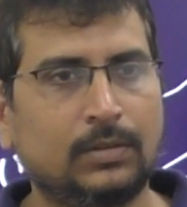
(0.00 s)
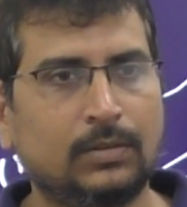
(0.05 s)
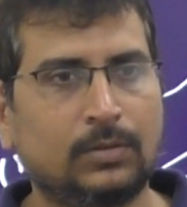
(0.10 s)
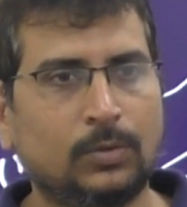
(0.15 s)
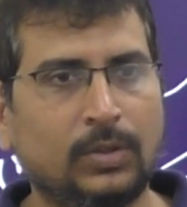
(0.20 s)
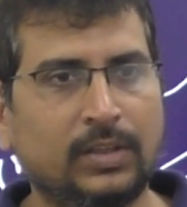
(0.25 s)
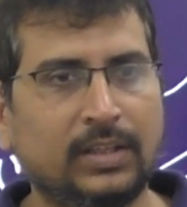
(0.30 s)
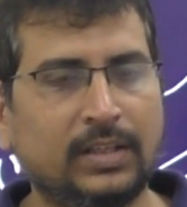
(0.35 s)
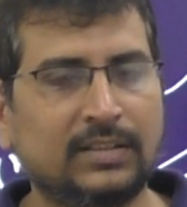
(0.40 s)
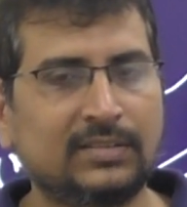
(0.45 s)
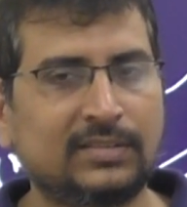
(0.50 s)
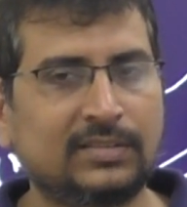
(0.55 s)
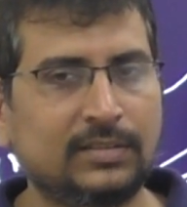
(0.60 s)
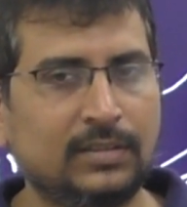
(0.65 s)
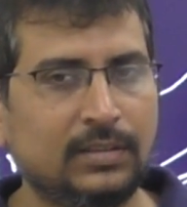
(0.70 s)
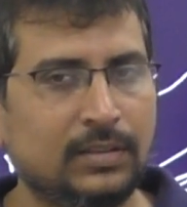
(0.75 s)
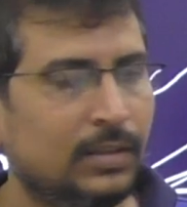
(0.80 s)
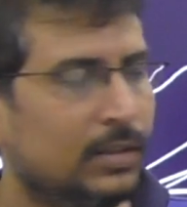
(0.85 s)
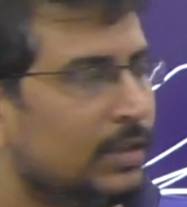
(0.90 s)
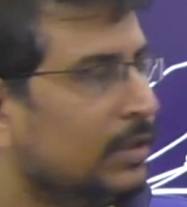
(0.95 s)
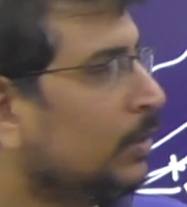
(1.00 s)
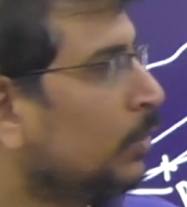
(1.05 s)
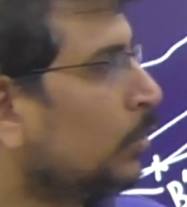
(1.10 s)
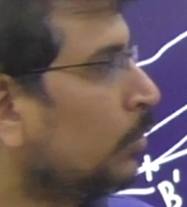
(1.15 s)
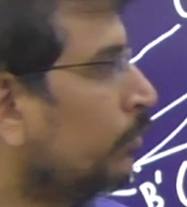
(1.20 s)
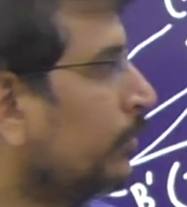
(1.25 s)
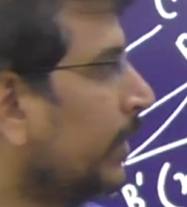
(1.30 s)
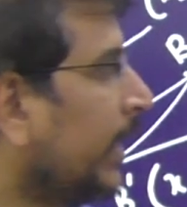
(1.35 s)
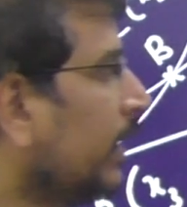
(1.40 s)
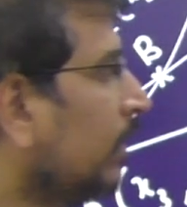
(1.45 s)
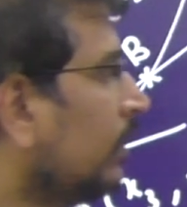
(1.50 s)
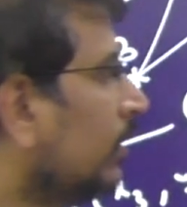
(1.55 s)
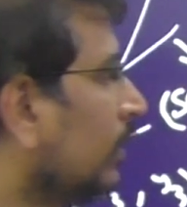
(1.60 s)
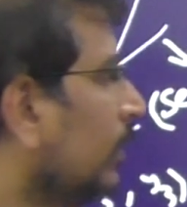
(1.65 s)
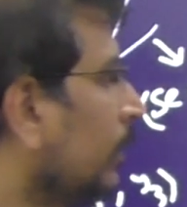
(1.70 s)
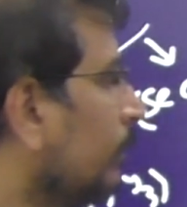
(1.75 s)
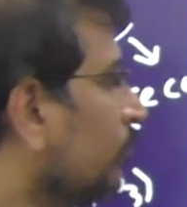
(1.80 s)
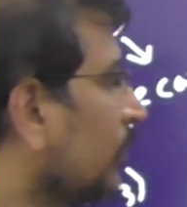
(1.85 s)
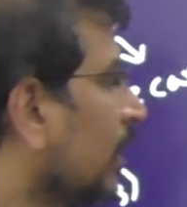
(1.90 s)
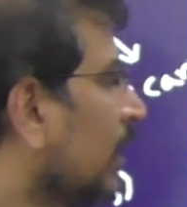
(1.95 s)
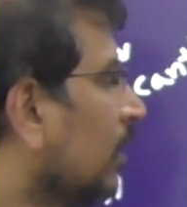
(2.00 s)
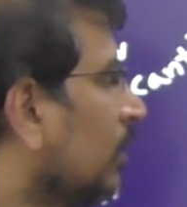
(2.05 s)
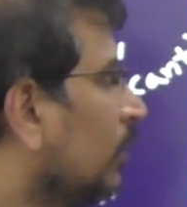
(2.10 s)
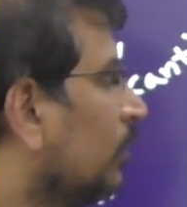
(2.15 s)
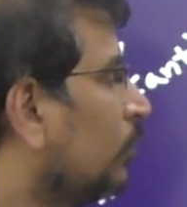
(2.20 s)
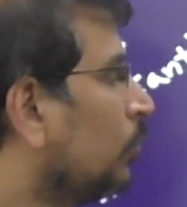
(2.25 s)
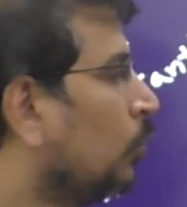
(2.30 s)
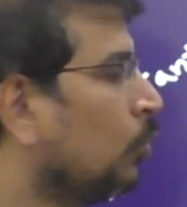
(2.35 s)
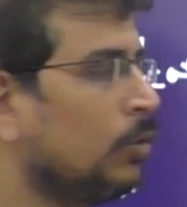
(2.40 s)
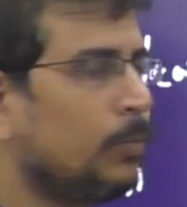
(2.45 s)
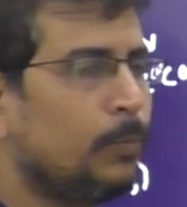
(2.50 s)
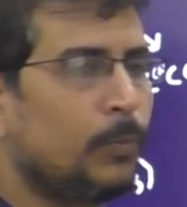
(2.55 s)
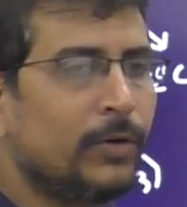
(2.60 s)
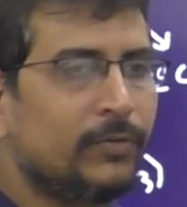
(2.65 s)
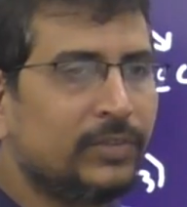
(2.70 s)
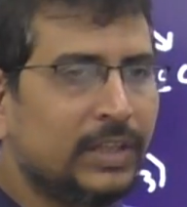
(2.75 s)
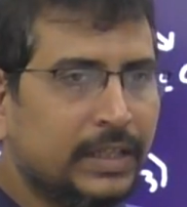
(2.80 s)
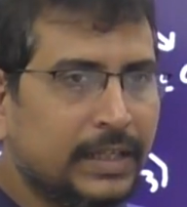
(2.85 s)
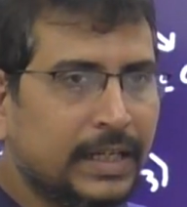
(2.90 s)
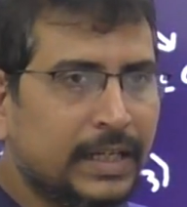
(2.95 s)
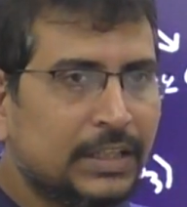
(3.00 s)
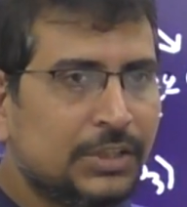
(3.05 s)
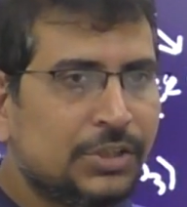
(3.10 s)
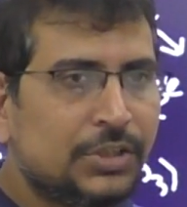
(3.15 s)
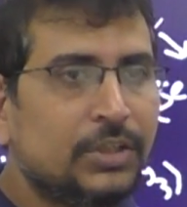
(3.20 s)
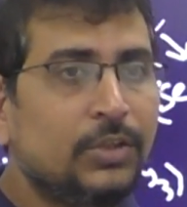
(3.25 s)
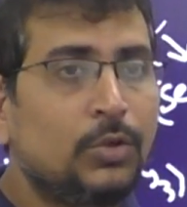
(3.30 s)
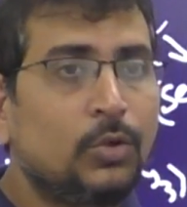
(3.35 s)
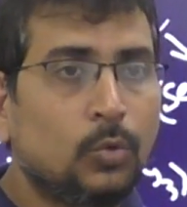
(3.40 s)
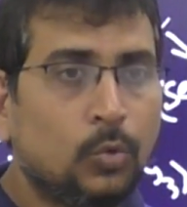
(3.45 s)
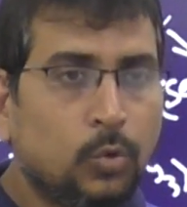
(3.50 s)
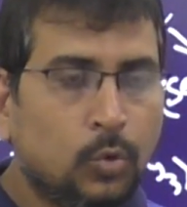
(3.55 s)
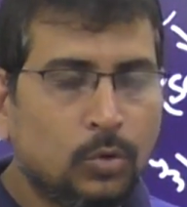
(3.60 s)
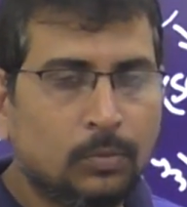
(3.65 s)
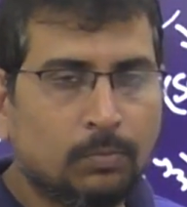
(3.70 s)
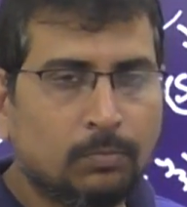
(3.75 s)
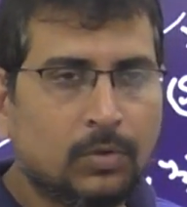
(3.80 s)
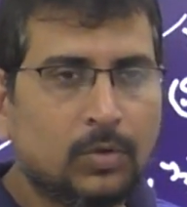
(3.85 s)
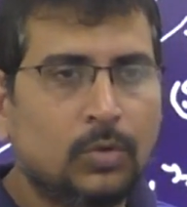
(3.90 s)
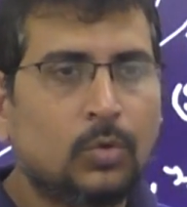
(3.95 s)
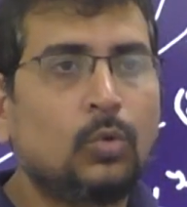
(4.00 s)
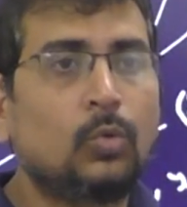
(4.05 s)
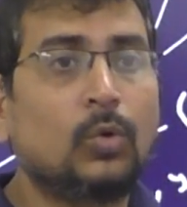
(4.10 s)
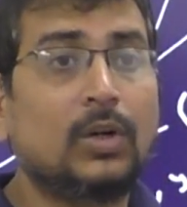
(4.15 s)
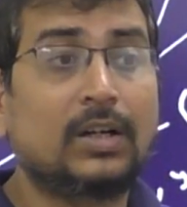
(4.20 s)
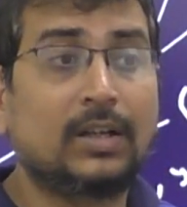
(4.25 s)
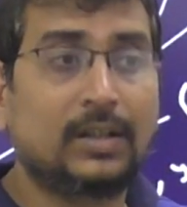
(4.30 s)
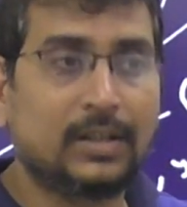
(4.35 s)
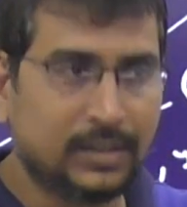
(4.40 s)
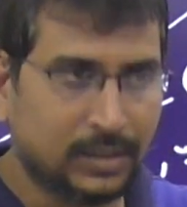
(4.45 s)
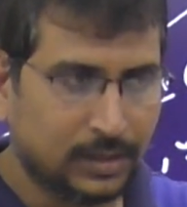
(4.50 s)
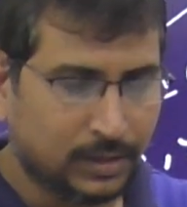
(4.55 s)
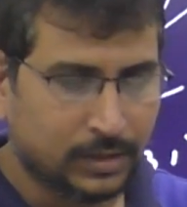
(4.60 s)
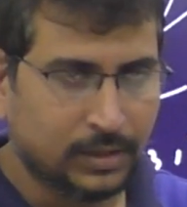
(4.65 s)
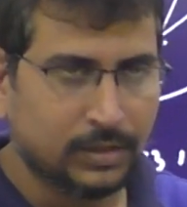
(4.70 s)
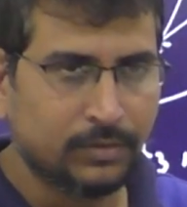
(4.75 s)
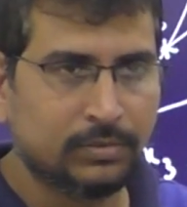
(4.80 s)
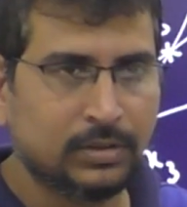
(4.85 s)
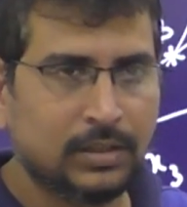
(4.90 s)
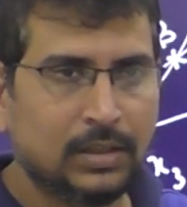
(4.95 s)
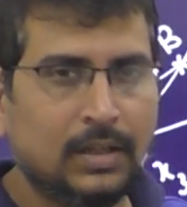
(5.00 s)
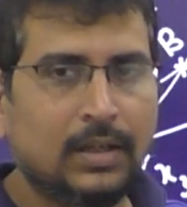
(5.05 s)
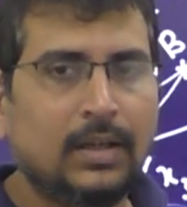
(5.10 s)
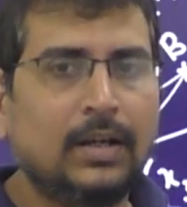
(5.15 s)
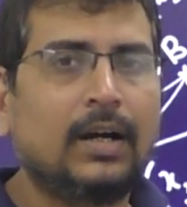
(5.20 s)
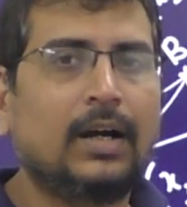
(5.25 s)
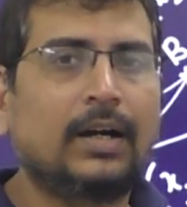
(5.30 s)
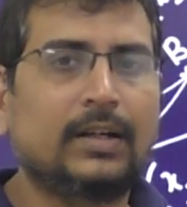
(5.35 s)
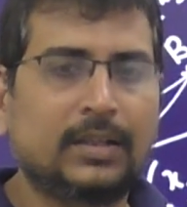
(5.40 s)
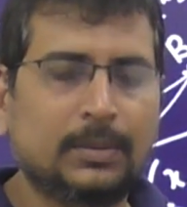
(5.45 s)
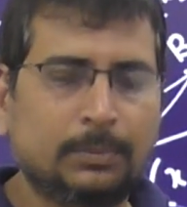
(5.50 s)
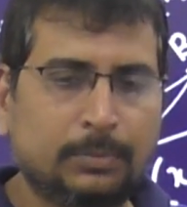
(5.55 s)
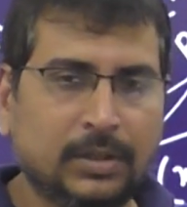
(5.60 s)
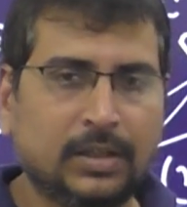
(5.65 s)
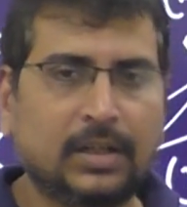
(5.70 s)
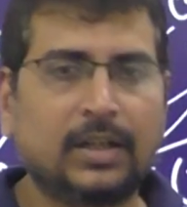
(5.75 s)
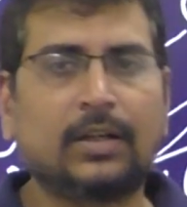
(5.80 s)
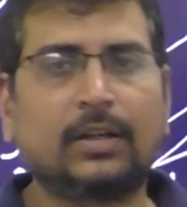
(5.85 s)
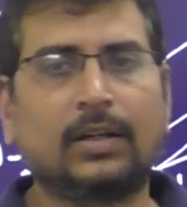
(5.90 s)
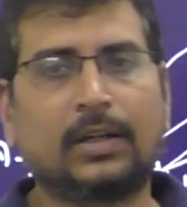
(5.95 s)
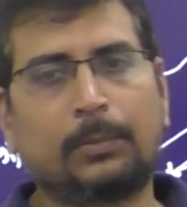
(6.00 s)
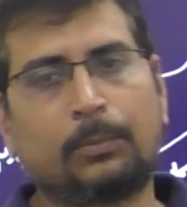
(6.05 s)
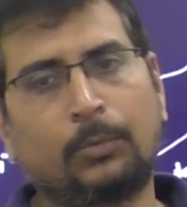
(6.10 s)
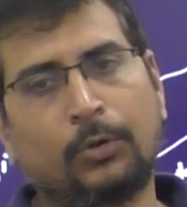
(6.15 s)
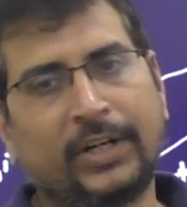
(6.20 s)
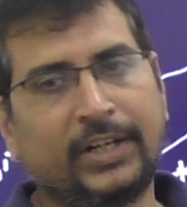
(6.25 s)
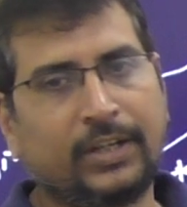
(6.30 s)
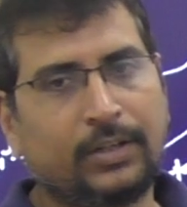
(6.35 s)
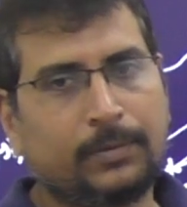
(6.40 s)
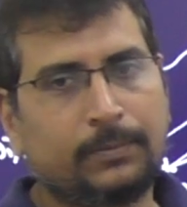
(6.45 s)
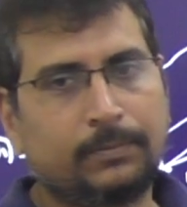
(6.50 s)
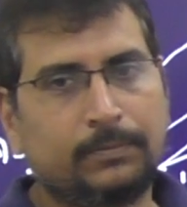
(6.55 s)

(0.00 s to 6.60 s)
What is the answer? To find the slope of the tangent to whom? To a curve at a particular point.